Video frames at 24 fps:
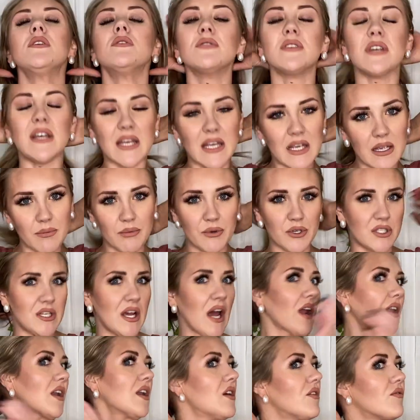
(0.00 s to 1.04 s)
to use a heat
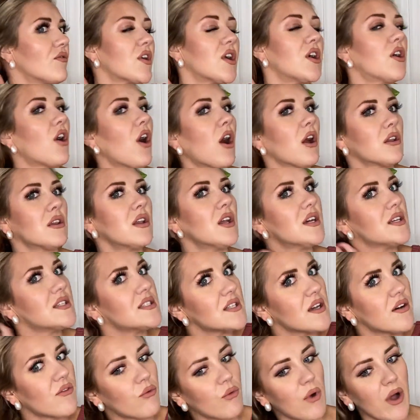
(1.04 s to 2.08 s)
protectant
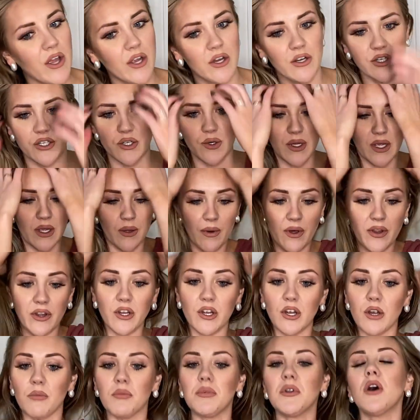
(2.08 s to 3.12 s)
regardless of what you're doing,
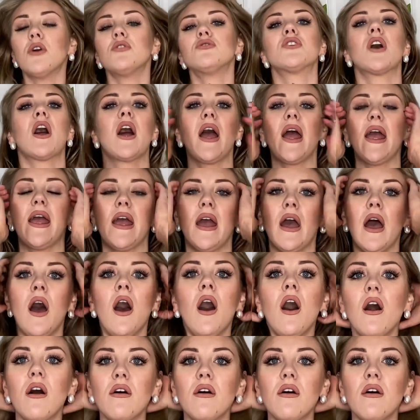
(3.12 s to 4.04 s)
whether you're blow drying,